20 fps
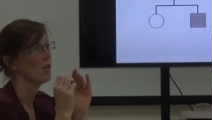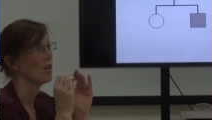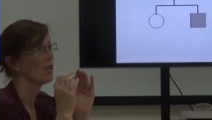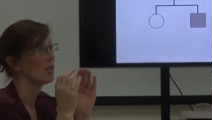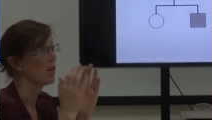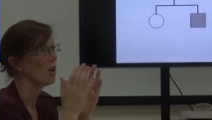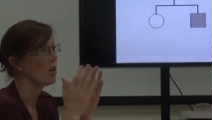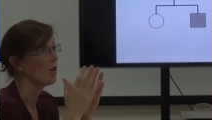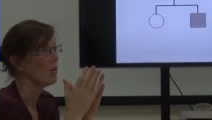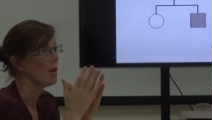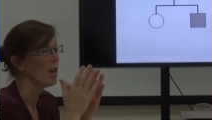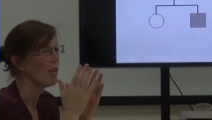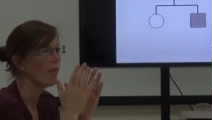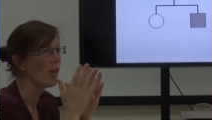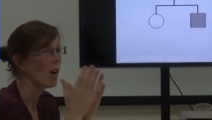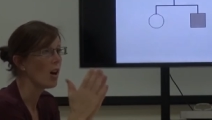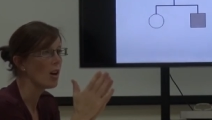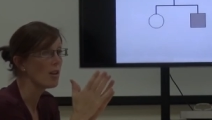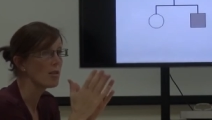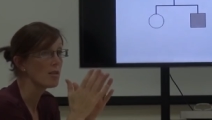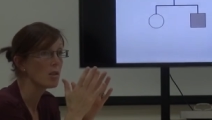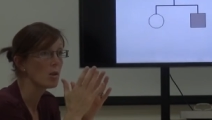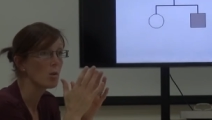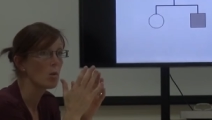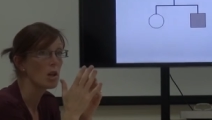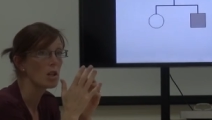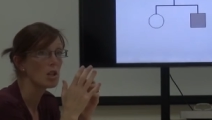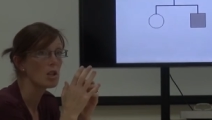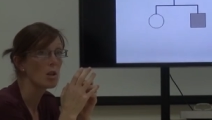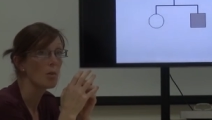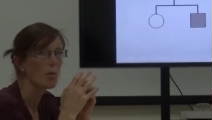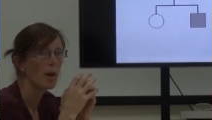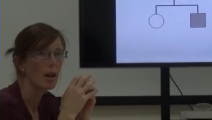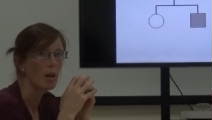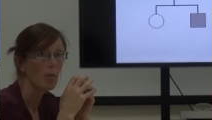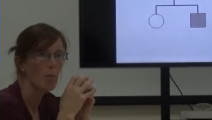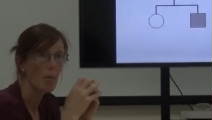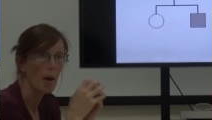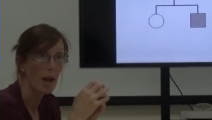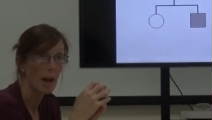So if I ask the question about
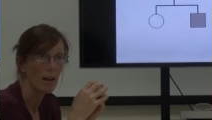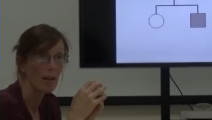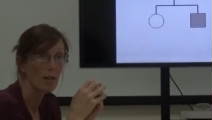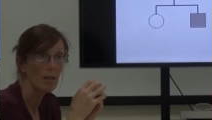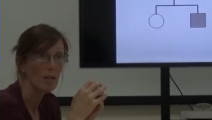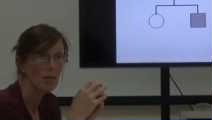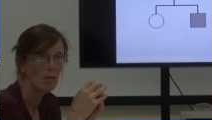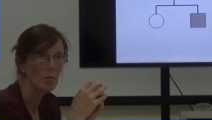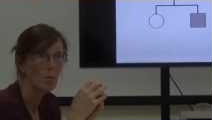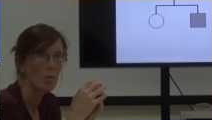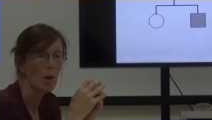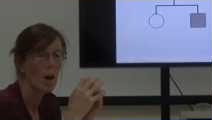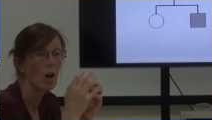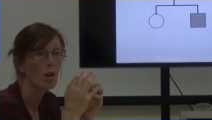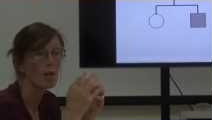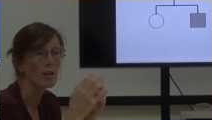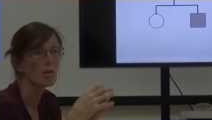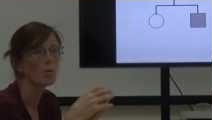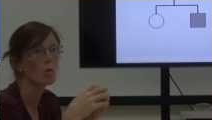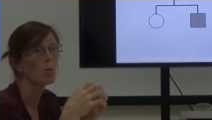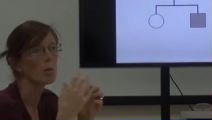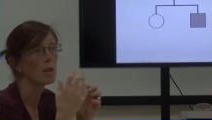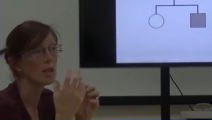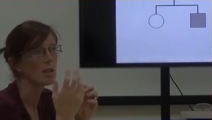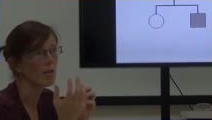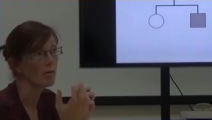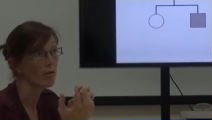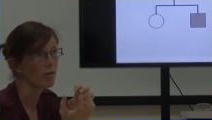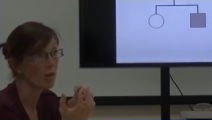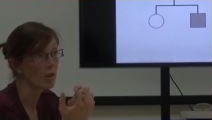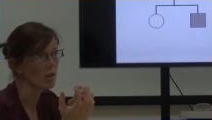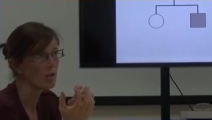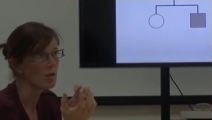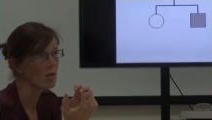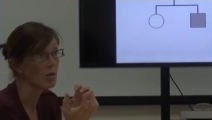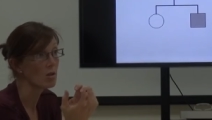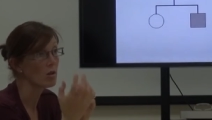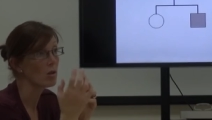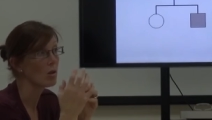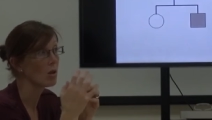a male, my answer will be
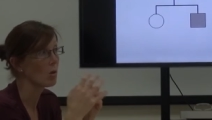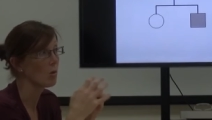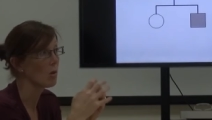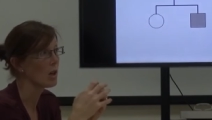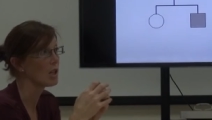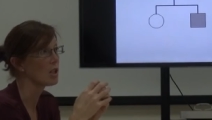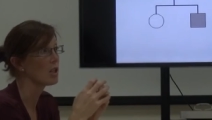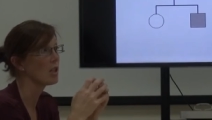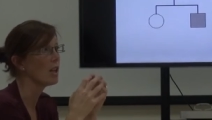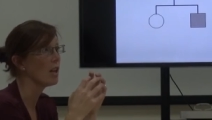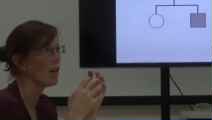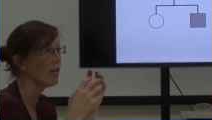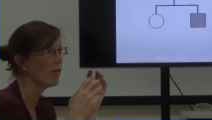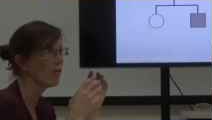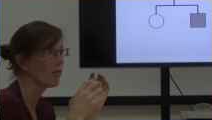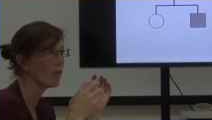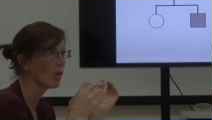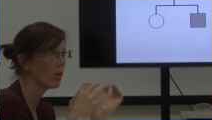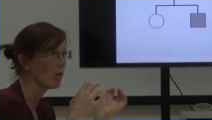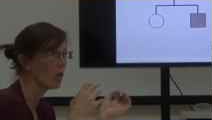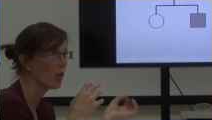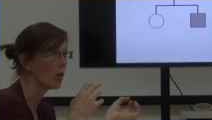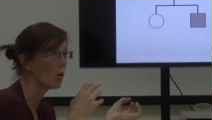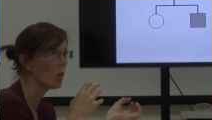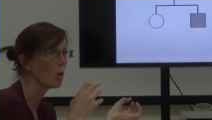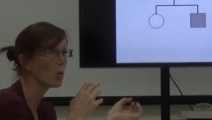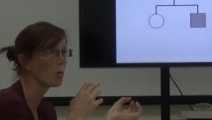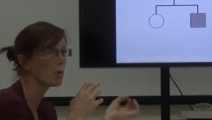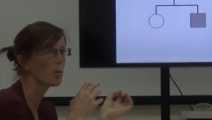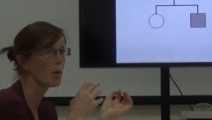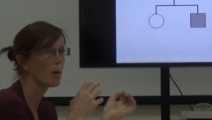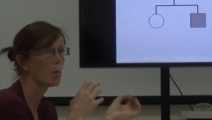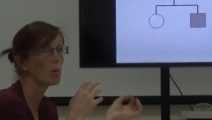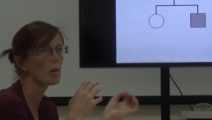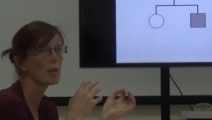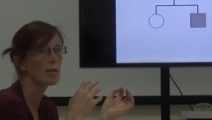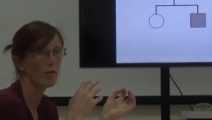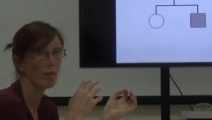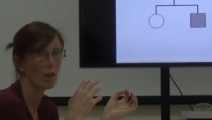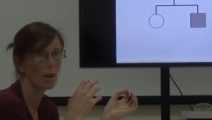different to the question if her offspring
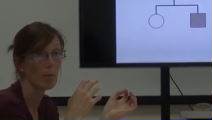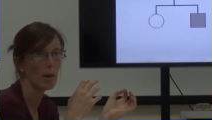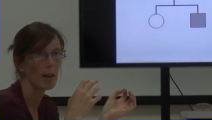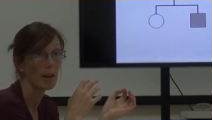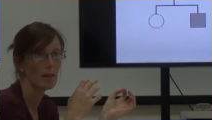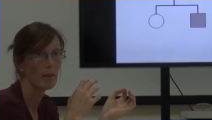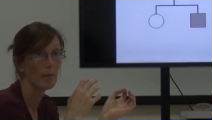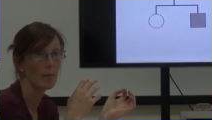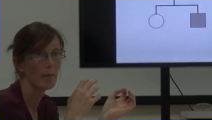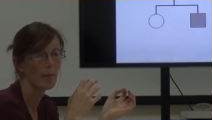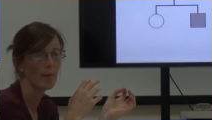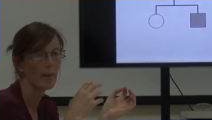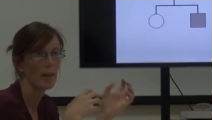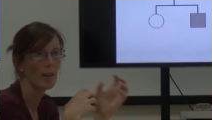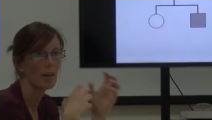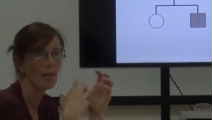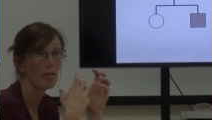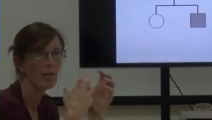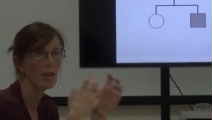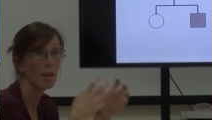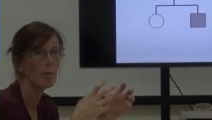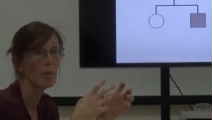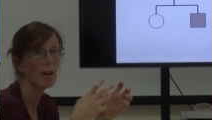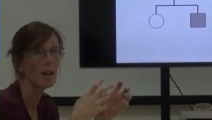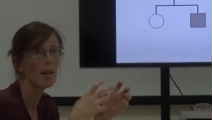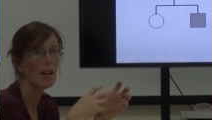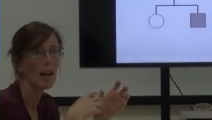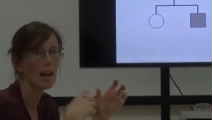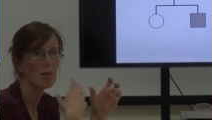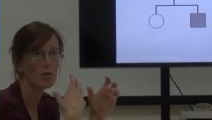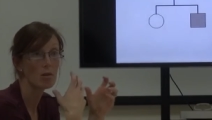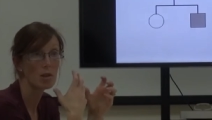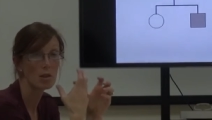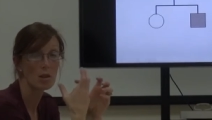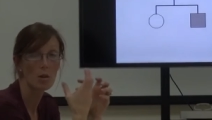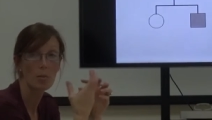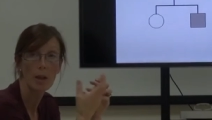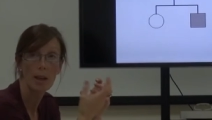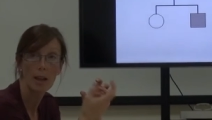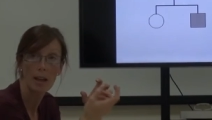was female. Female at
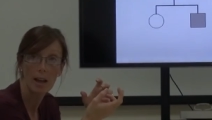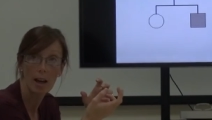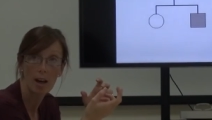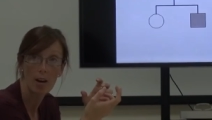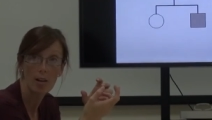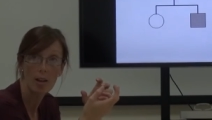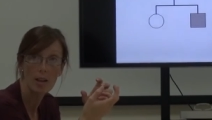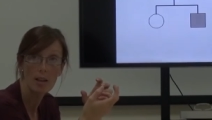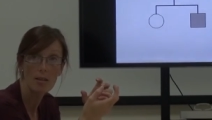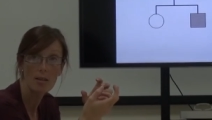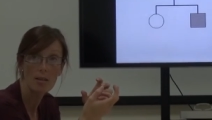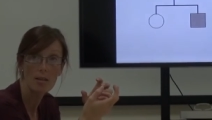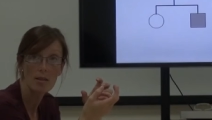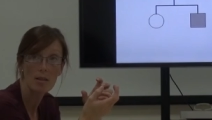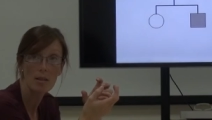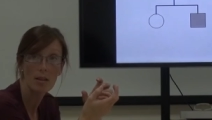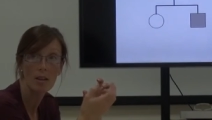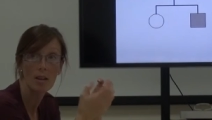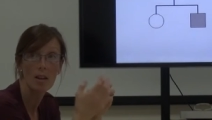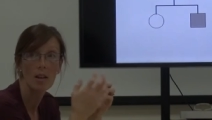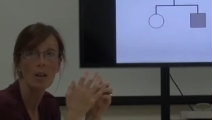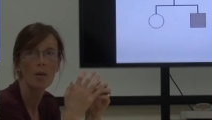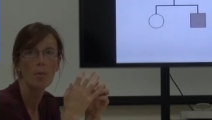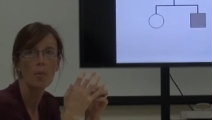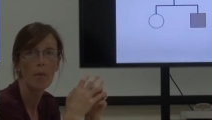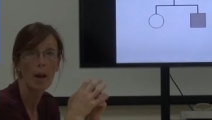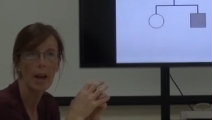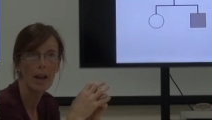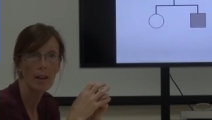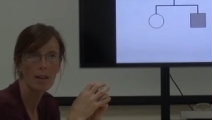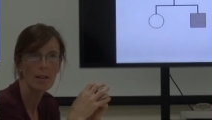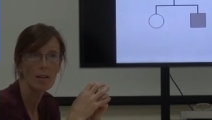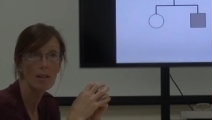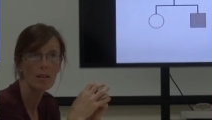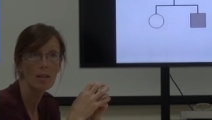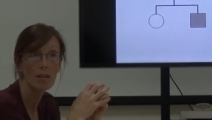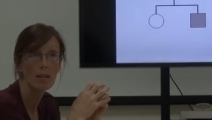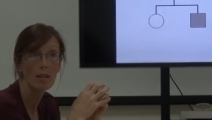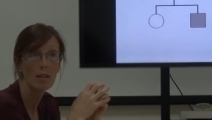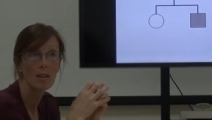risk of being carriers,
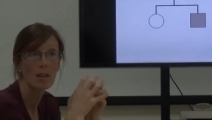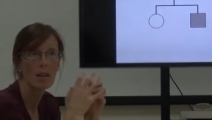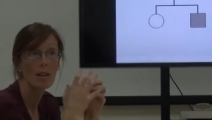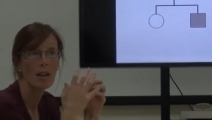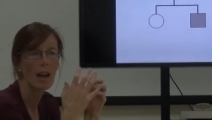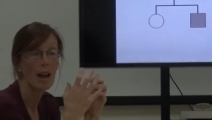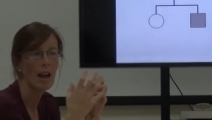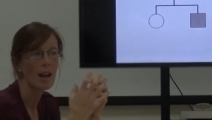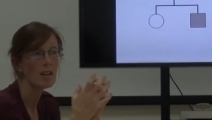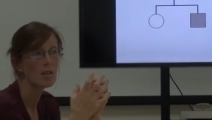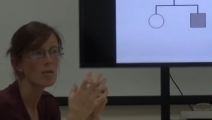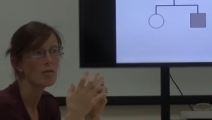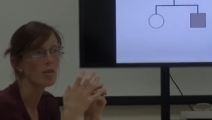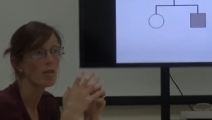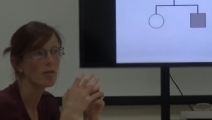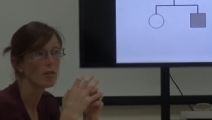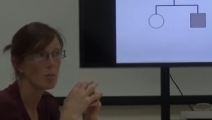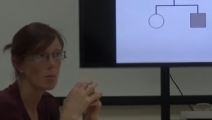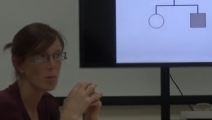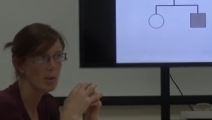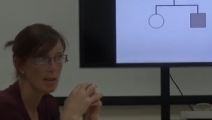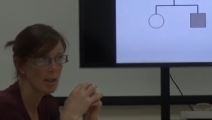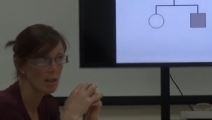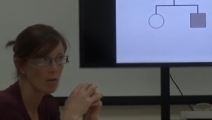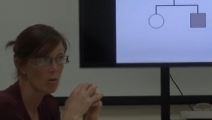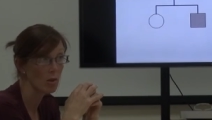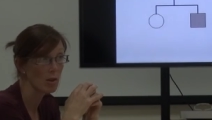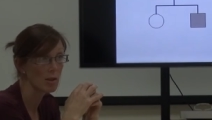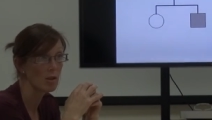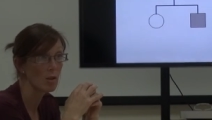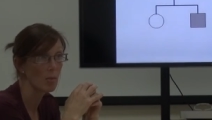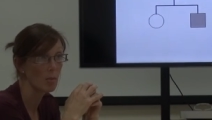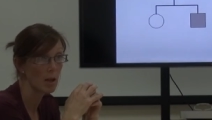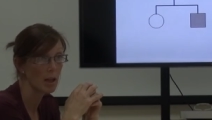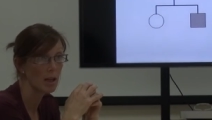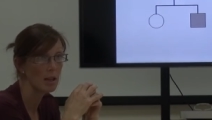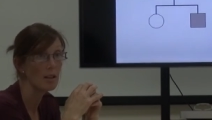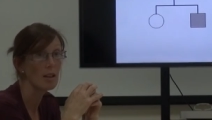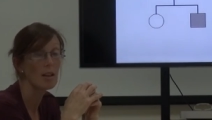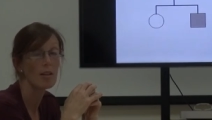male at 50% risk of
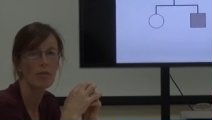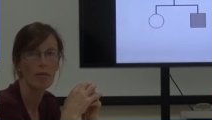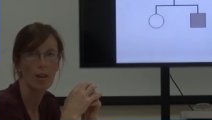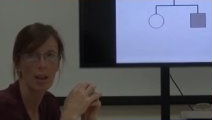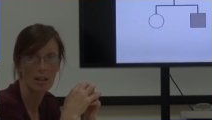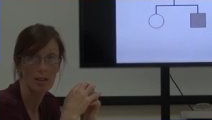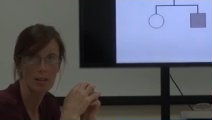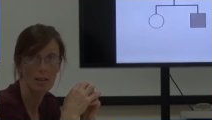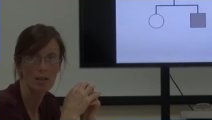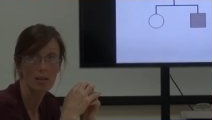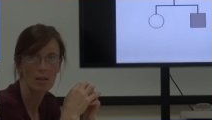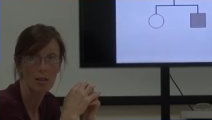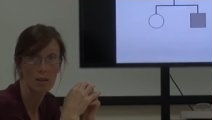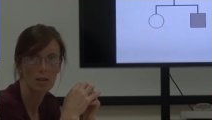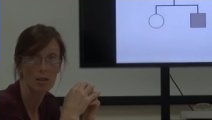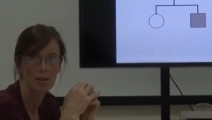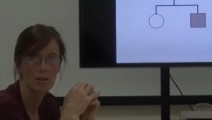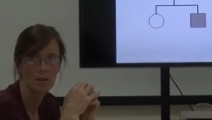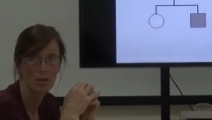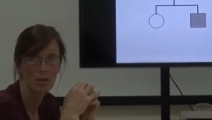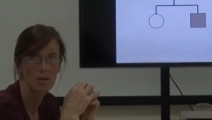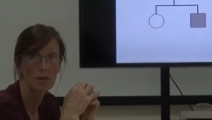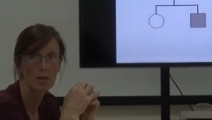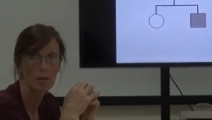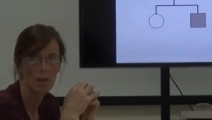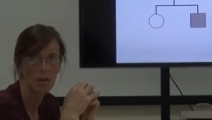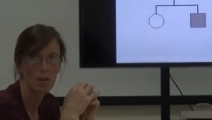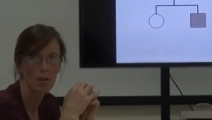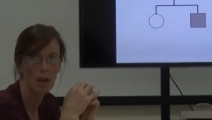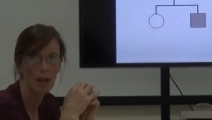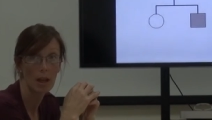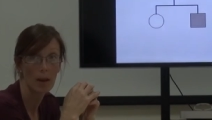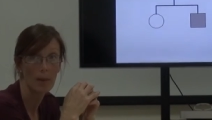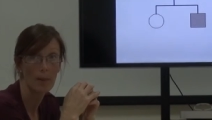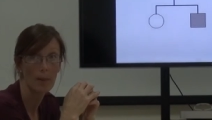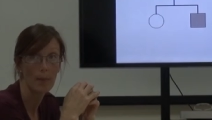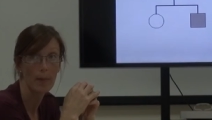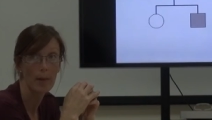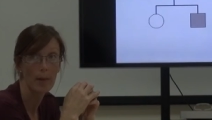being affected. Okay.